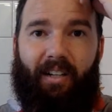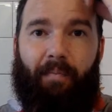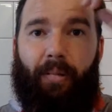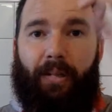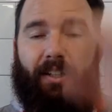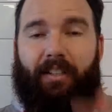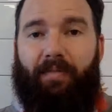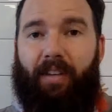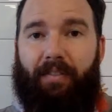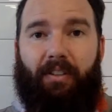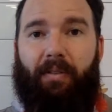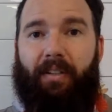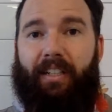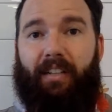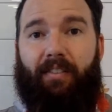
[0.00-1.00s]
But maybe you
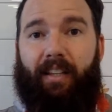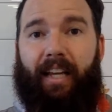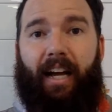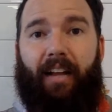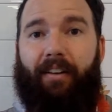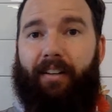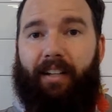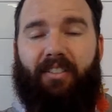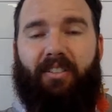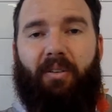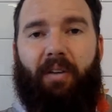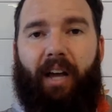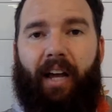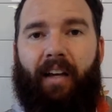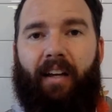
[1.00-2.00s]
don't want to give to the gathering, that's
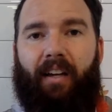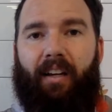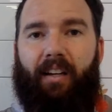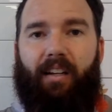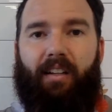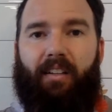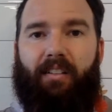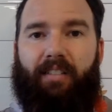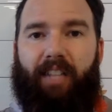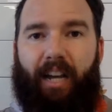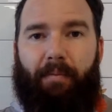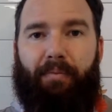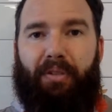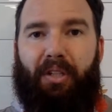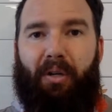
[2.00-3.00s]
okay.
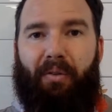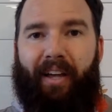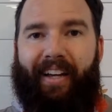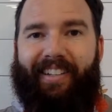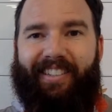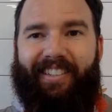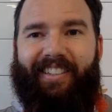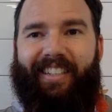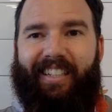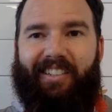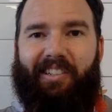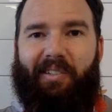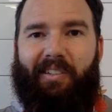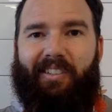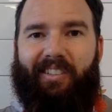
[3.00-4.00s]
Down below that is a link
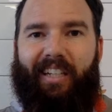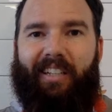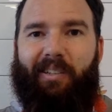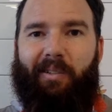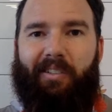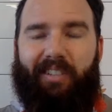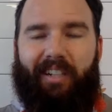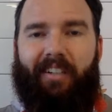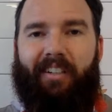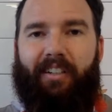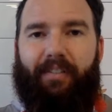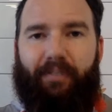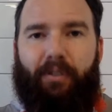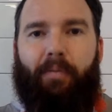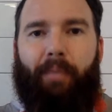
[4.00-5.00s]
to the St. Louis Area
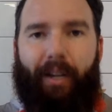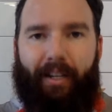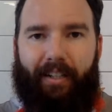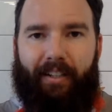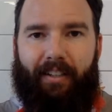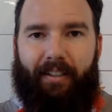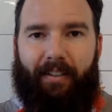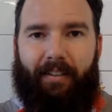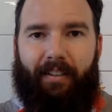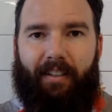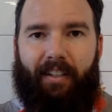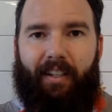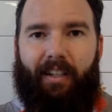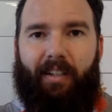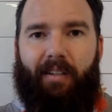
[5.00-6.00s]
Food Bank,
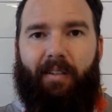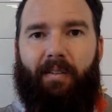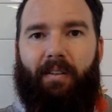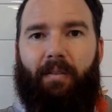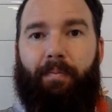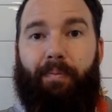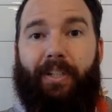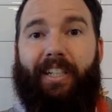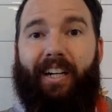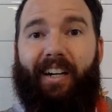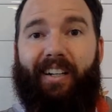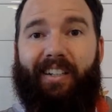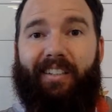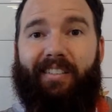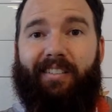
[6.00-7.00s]

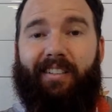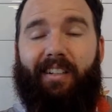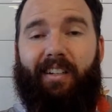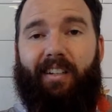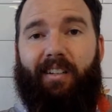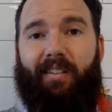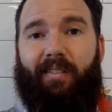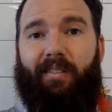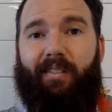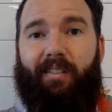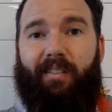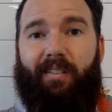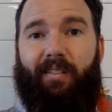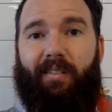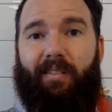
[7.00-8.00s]
because
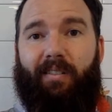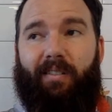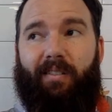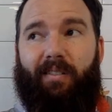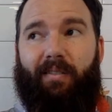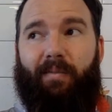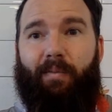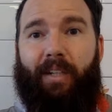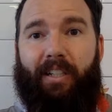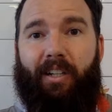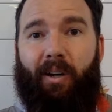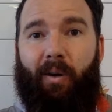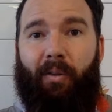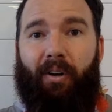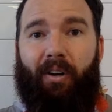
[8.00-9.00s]
we
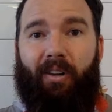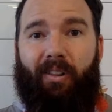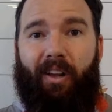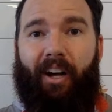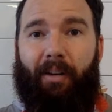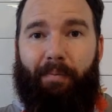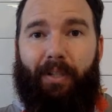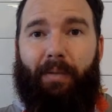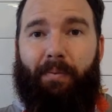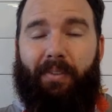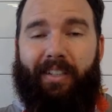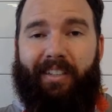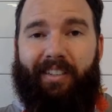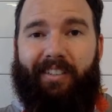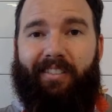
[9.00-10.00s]
know there are a lot of
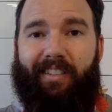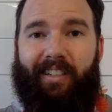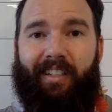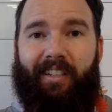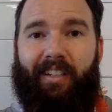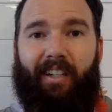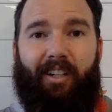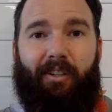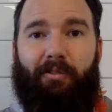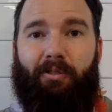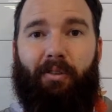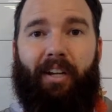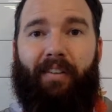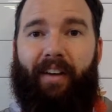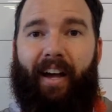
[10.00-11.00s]
people in this city who
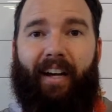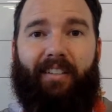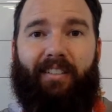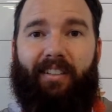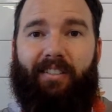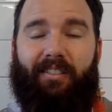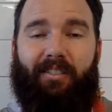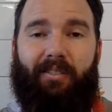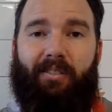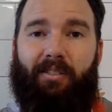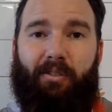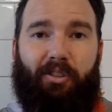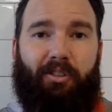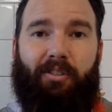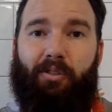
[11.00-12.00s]
don't have access to the
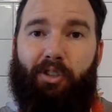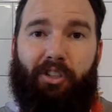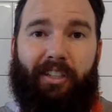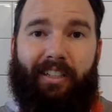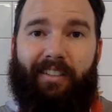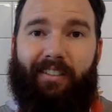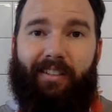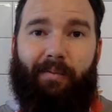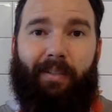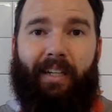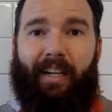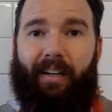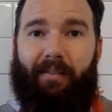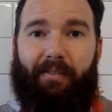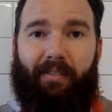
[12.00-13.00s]
nutrients that we
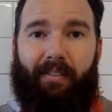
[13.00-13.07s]
have,